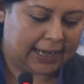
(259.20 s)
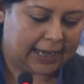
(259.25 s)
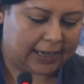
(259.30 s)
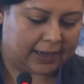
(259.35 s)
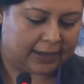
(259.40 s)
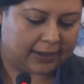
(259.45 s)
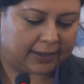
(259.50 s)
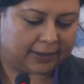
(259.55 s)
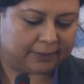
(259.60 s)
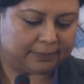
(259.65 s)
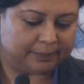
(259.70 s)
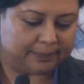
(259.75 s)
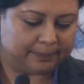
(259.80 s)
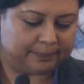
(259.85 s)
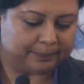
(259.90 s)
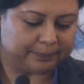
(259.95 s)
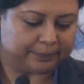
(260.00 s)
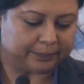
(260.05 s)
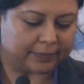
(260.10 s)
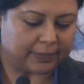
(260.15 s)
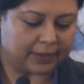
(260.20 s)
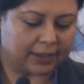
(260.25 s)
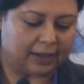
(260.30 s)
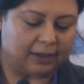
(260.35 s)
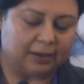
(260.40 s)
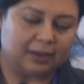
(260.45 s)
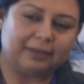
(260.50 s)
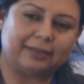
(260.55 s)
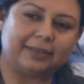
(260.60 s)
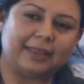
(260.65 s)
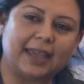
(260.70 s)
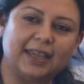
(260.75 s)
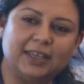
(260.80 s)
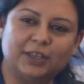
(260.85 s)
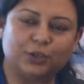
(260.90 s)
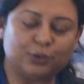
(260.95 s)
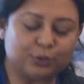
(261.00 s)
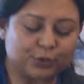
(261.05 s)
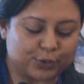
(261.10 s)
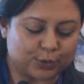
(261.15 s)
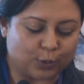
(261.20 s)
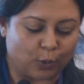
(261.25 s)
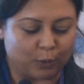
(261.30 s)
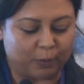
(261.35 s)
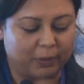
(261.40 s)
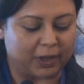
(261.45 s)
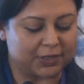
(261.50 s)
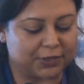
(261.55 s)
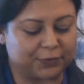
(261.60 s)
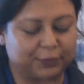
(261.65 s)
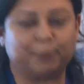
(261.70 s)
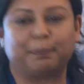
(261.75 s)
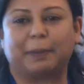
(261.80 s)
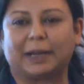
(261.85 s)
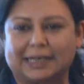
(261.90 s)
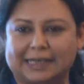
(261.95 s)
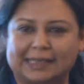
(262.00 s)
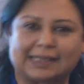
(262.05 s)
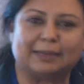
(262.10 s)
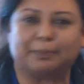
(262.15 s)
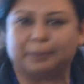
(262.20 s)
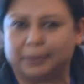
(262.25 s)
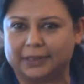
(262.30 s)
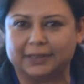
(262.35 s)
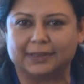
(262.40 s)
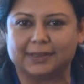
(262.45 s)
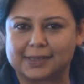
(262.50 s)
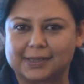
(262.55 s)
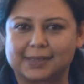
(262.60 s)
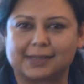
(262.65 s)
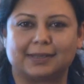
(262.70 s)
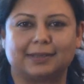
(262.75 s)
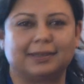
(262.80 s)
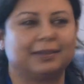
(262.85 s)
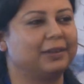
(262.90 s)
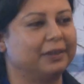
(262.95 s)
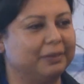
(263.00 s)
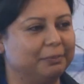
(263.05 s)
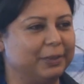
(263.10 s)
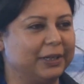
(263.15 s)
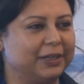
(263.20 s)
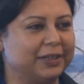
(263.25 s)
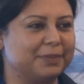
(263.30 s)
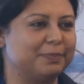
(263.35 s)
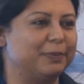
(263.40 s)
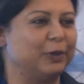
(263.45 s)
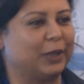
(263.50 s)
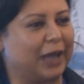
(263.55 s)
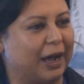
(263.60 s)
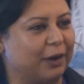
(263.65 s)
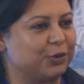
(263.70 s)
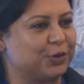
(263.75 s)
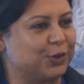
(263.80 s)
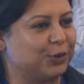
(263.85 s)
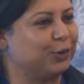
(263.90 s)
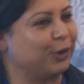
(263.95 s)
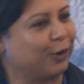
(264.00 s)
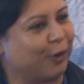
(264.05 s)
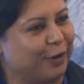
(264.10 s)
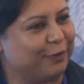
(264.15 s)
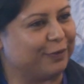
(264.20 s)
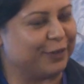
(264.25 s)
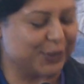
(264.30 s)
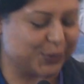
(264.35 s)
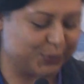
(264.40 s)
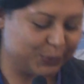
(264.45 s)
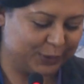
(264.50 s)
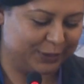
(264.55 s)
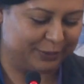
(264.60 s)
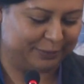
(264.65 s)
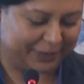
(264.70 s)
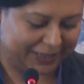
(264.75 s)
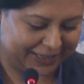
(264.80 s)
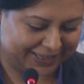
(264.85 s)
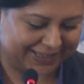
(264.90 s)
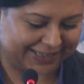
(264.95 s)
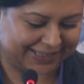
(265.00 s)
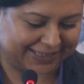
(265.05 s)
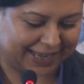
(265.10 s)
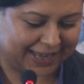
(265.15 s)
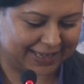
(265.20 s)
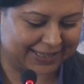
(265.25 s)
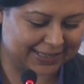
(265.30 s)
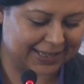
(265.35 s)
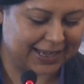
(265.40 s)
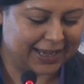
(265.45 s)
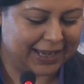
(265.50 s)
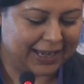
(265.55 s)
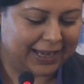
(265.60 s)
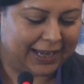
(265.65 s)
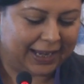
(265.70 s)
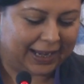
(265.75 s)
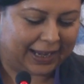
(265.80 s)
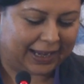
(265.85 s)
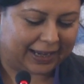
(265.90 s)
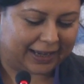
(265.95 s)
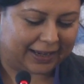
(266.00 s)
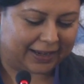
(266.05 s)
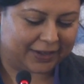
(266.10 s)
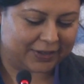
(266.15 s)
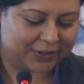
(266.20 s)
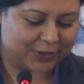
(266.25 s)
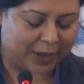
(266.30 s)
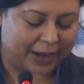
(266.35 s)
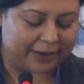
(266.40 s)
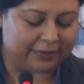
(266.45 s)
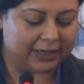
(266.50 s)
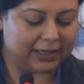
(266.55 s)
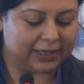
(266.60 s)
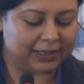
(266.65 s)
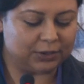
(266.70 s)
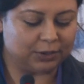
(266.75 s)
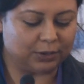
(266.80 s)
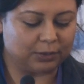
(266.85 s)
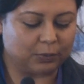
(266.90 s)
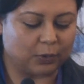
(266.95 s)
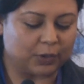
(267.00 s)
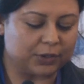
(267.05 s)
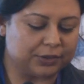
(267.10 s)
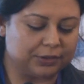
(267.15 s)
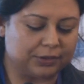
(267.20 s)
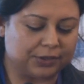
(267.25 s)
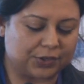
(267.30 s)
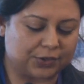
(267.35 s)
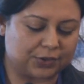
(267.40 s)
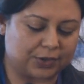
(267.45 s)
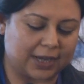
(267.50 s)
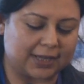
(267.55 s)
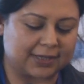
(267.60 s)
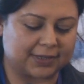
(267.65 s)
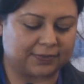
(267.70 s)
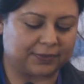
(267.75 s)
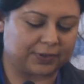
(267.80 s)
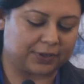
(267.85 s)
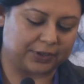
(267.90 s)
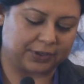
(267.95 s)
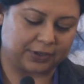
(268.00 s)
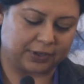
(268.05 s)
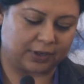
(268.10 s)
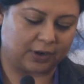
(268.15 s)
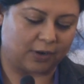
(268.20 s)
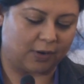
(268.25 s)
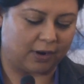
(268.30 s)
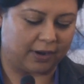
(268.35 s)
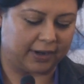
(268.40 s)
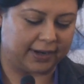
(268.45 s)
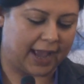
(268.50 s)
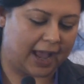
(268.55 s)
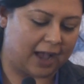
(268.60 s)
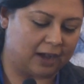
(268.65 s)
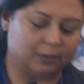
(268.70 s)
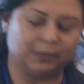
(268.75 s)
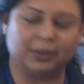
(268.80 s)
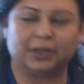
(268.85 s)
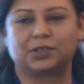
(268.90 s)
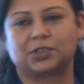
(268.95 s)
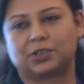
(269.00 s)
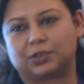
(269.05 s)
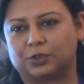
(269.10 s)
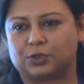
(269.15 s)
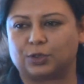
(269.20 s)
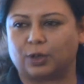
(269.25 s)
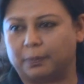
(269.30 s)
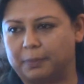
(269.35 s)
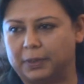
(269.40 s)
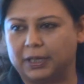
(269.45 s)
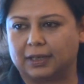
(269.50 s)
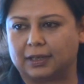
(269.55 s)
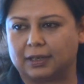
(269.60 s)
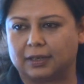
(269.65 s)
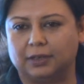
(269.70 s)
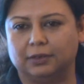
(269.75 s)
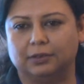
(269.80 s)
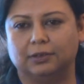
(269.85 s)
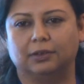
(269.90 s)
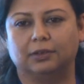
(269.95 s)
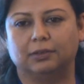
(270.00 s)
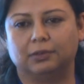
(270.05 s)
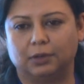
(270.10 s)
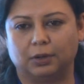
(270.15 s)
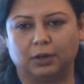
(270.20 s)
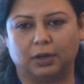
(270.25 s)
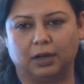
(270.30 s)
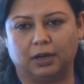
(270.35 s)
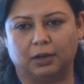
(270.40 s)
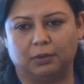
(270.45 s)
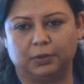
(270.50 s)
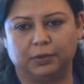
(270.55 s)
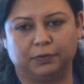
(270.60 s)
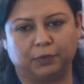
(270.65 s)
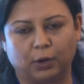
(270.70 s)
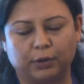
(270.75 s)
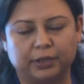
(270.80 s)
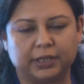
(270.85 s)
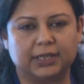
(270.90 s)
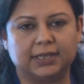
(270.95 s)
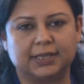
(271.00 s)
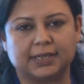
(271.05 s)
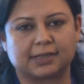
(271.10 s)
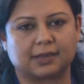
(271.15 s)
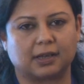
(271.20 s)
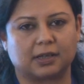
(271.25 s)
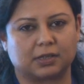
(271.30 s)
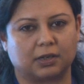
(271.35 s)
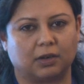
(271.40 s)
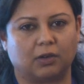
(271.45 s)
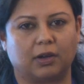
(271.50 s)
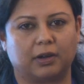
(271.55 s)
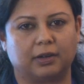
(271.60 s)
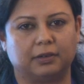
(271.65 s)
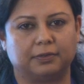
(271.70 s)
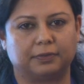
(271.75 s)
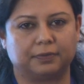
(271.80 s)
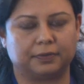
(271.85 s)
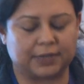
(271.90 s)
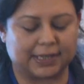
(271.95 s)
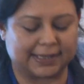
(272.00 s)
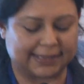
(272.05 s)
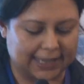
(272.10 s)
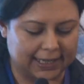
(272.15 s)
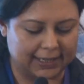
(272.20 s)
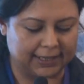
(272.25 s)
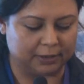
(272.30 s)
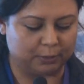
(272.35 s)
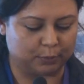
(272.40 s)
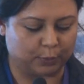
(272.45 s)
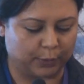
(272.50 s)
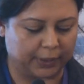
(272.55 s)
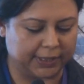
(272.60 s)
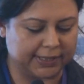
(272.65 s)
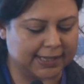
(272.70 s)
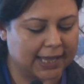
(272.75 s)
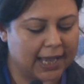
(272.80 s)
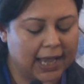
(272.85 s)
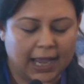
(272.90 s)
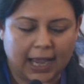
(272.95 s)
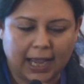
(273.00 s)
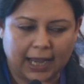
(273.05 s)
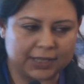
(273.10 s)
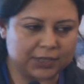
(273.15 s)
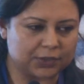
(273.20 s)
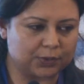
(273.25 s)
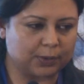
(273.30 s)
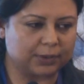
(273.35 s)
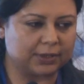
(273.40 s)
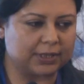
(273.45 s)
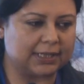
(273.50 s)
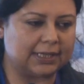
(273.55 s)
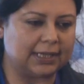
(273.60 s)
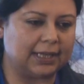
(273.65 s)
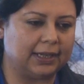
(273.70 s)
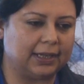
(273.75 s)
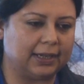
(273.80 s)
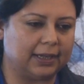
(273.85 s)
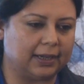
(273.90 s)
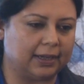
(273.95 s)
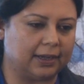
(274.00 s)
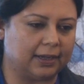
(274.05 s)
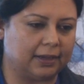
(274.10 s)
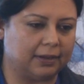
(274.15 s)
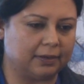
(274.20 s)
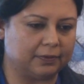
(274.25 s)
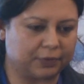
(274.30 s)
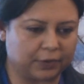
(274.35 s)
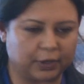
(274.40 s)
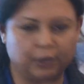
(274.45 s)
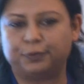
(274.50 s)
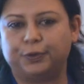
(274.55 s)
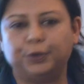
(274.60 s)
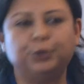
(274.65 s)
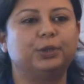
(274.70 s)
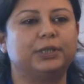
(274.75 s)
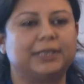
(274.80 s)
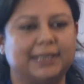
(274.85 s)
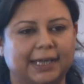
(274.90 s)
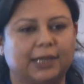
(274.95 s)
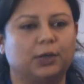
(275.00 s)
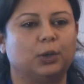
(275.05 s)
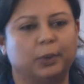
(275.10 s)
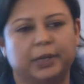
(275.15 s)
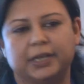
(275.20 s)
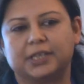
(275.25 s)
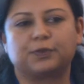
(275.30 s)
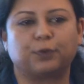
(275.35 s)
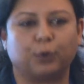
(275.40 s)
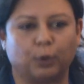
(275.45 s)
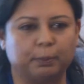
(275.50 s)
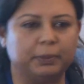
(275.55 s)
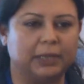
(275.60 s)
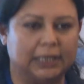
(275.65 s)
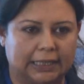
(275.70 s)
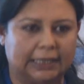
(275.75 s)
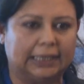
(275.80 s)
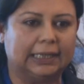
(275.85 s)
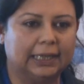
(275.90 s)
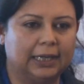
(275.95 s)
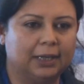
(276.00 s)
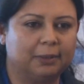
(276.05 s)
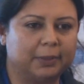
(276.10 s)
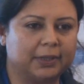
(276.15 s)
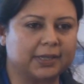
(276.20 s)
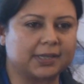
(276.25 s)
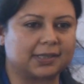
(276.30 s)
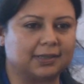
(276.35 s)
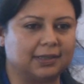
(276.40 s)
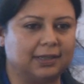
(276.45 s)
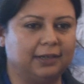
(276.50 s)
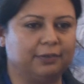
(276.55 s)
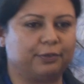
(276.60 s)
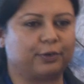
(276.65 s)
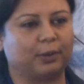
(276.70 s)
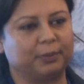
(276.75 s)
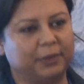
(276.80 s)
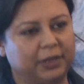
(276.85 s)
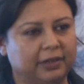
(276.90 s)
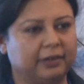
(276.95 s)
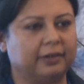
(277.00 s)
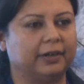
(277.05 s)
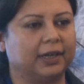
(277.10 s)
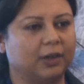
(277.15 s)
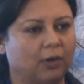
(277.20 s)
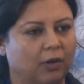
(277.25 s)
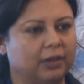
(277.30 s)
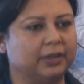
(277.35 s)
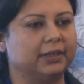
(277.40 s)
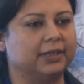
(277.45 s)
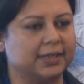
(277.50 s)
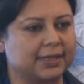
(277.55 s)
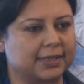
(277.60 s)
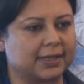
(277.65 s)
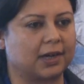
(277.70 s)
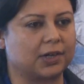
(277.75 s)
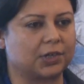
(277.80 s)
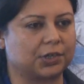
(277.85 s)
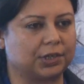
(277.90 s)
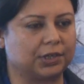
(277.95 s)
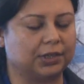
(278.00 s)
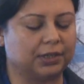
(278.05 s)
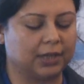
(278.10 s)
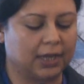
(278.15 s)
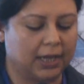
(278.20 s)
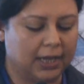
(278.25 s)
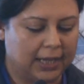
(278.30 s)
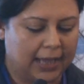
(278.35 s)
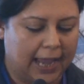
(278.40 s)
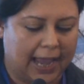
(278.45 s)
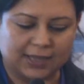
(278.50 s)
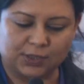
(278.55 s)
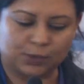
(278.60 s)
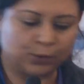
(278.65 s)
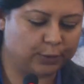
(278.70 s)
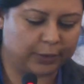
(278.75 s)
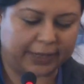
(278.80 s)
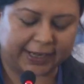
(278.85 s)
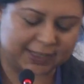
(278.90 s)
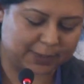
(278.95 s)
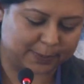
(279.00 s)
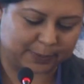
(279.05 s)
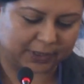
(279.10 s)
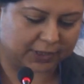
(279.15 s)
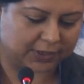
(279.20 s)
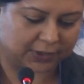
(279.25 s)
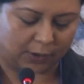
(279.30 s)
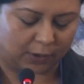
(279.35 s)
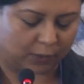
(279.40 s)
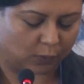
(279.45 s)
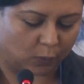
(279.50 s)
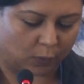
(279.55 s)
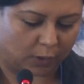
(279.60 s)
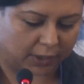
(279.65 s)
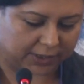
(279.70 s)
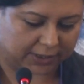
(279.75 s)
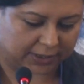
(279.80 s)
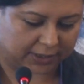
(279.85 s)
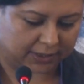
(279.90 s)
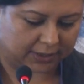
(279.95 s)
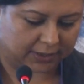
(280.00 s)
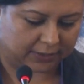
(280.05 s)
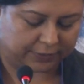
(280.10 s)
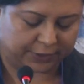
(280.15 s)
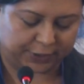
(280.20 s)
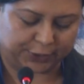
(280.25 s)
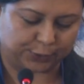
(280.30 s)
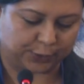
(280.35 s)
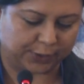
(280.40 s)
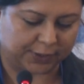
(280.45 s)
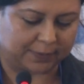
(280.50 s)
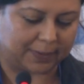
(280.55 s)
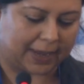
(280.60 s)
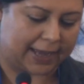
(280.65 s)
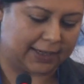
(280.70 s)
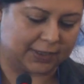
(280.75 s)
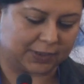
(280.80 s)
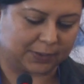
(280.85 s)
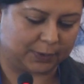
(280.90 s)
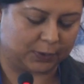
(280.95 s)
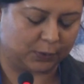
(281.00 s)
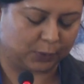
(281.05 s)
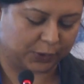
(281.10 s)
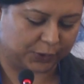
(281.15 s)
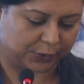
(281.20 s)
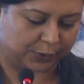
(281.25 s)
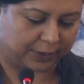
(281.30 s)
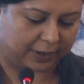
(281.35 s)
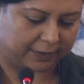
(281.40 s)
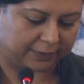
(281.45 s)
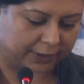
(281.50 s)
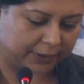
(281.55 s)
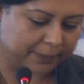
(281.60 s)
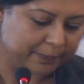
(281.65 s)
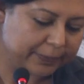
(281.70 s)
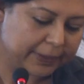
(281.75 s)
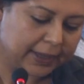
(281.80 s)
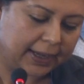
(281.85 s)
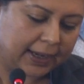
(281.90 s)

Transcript: Um, thank you so much for participants because without you, the conference wouldn't be a success. Uh, so I really don't want to stress further on how much the topic, you know, uh, we've already discussed a lot of salient points. I just want to uh, a few takeaways for me personally from hearing all the discussion as no expert on water resource management whatsoever.